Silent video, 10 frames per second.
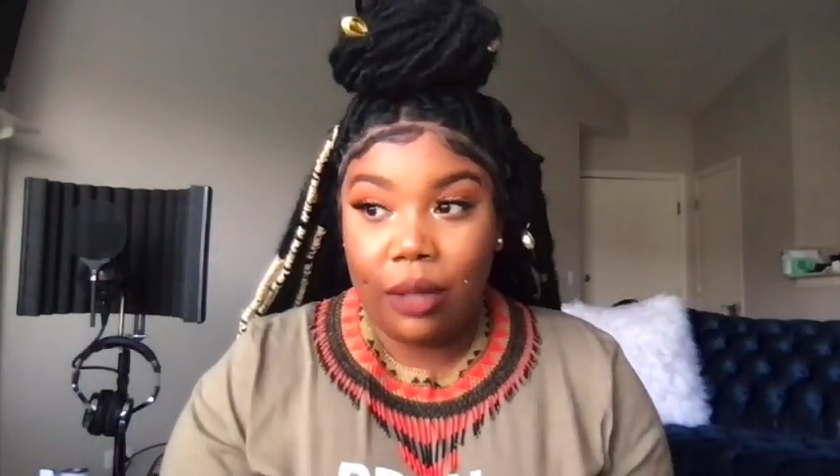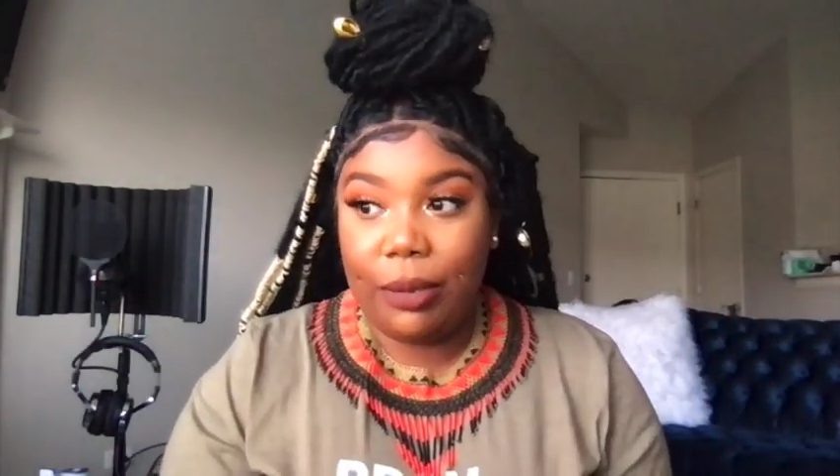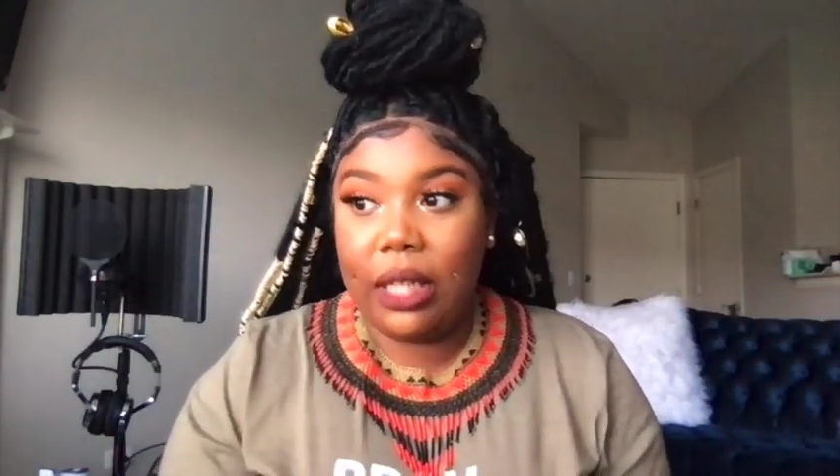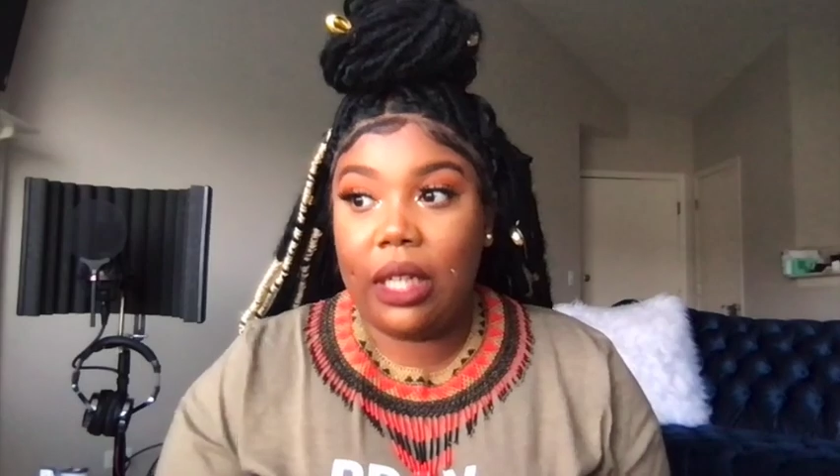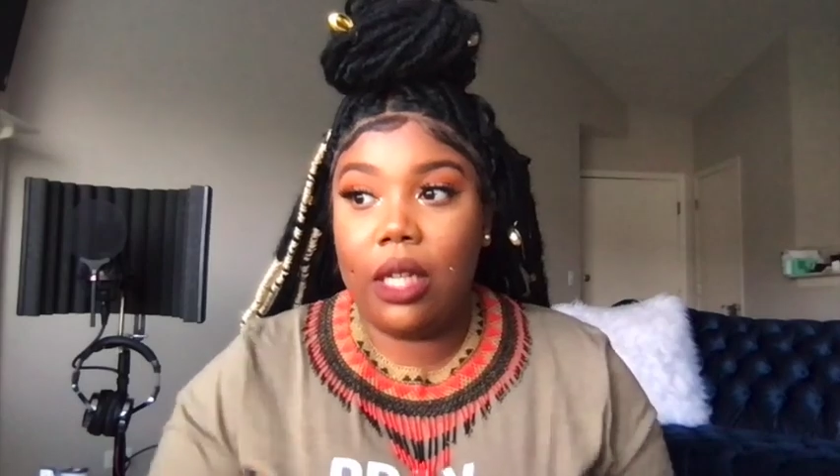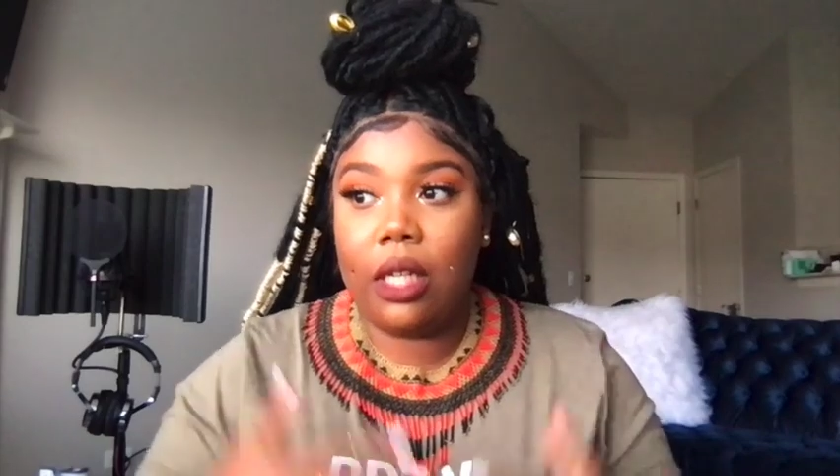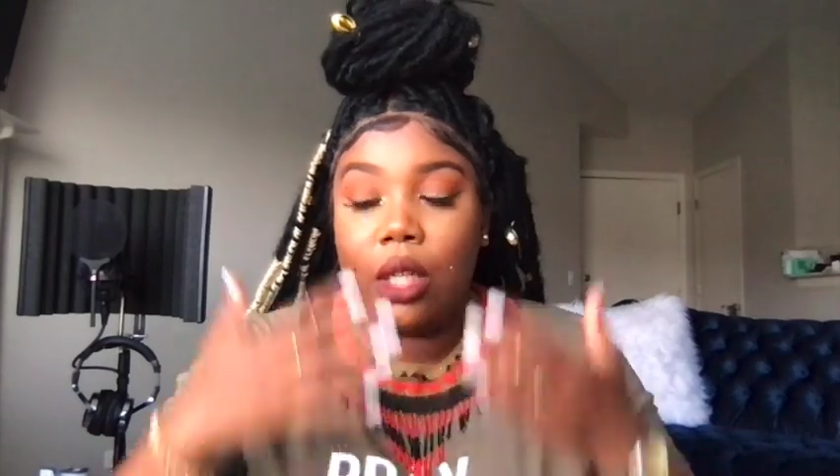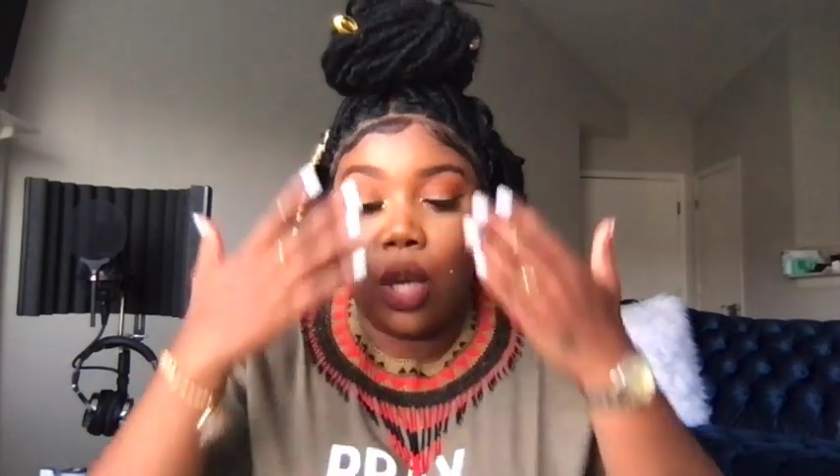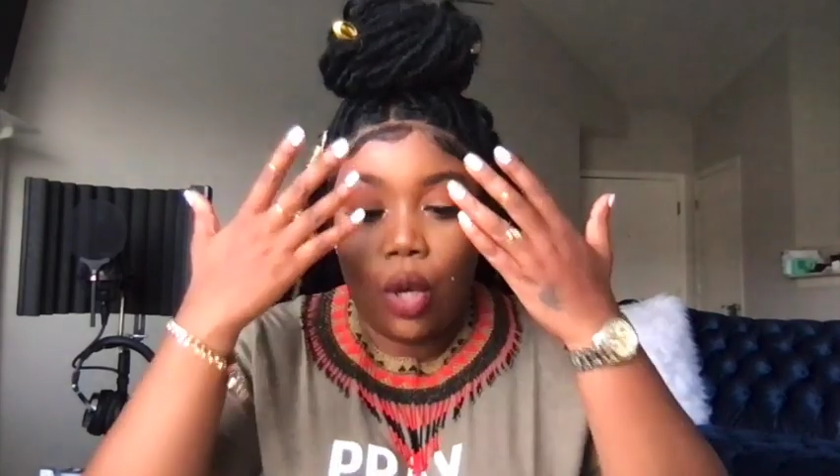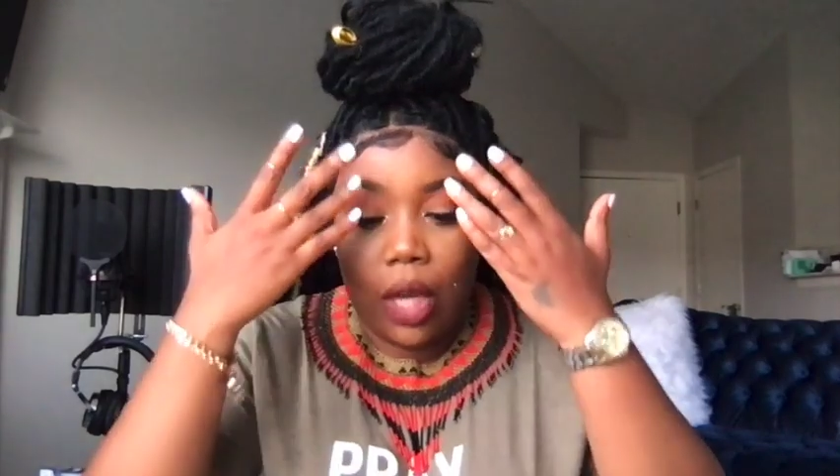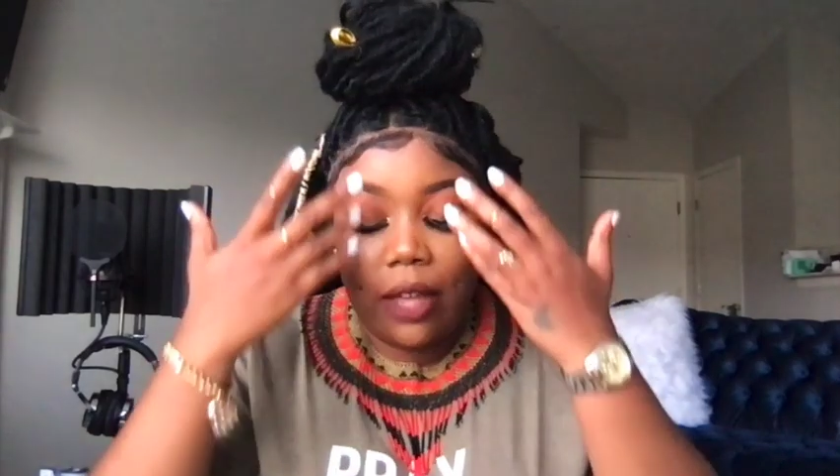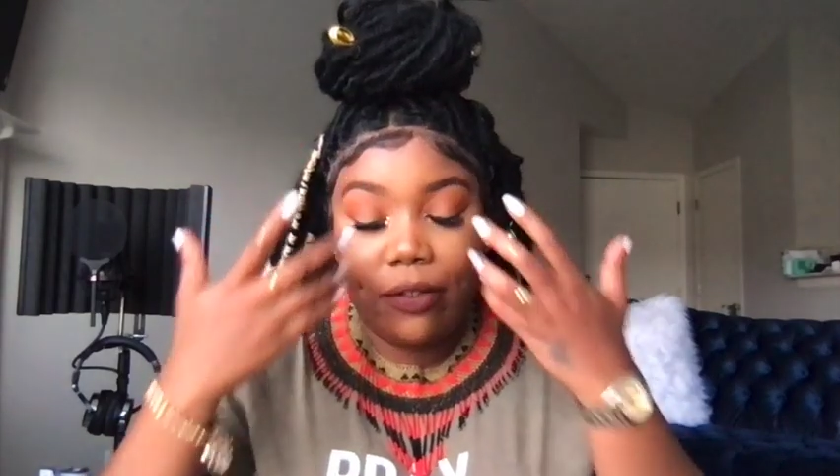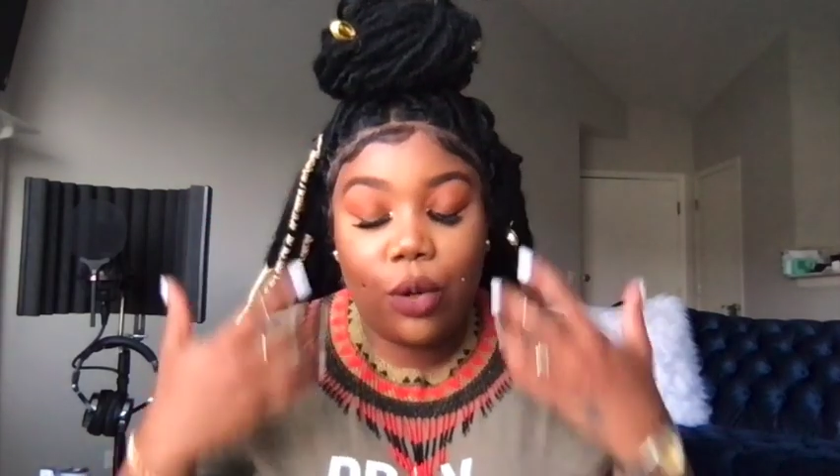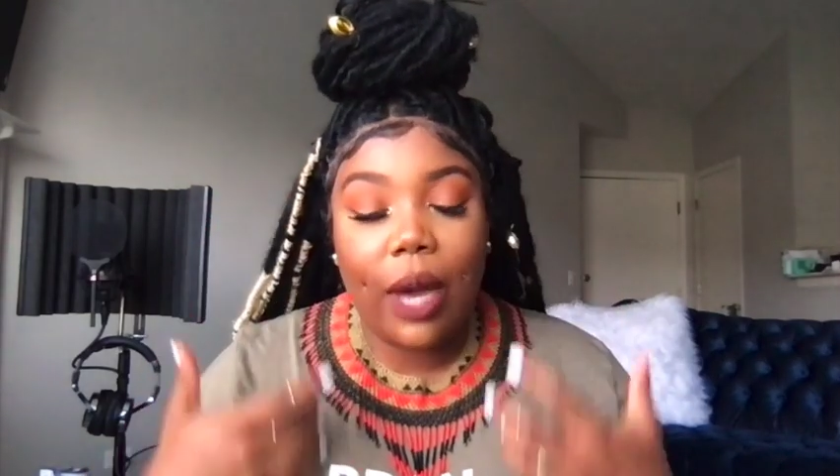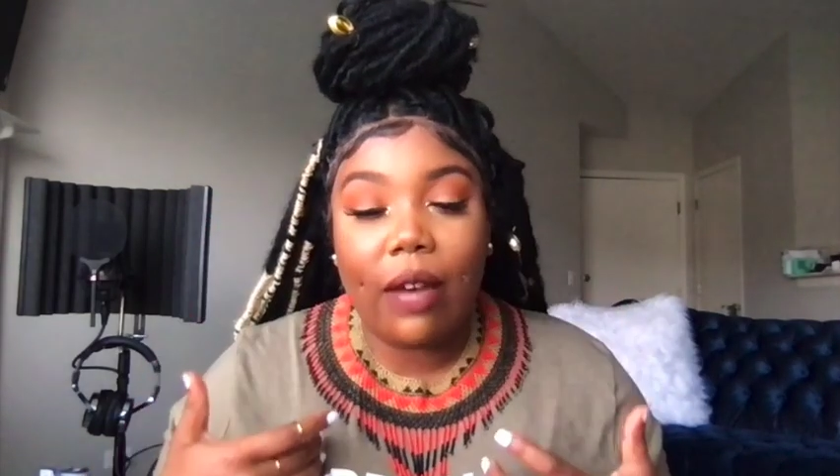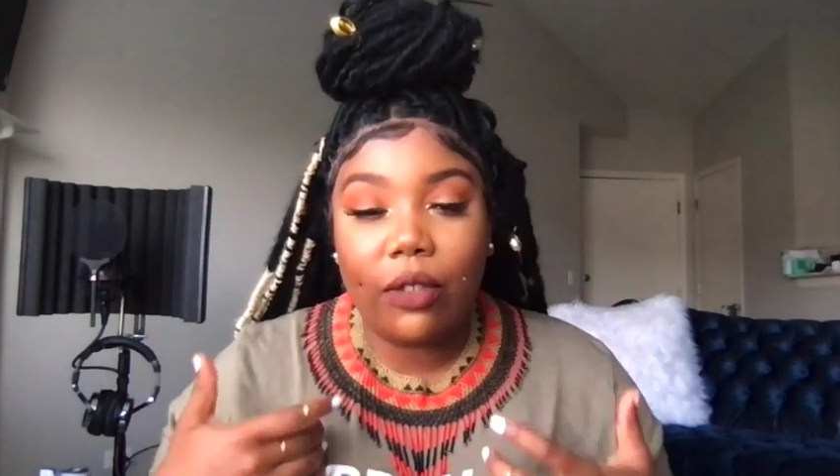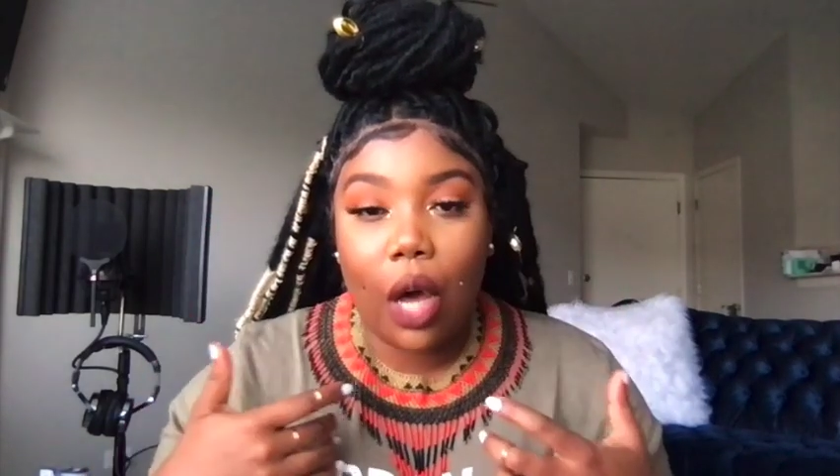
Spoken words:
because if you have